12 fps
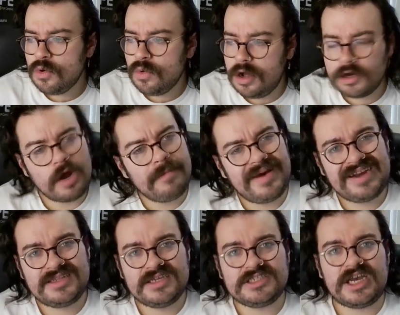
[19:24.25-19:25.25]
I'll come back to
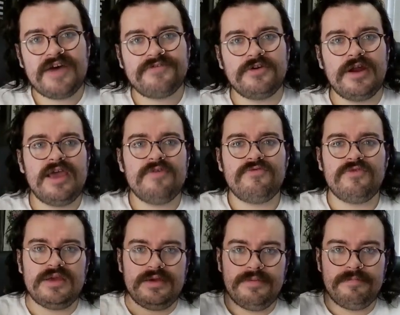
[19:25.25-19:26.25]
this after
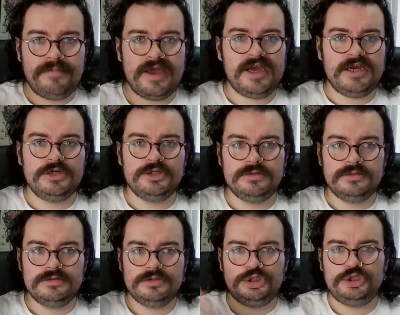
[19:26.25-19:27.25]
every big
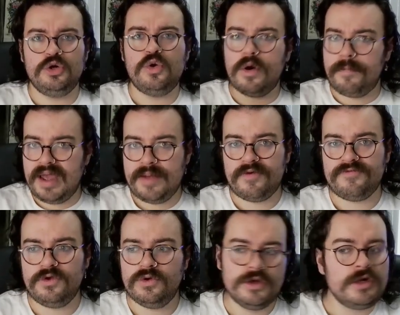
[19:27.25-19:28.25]
show or pay per view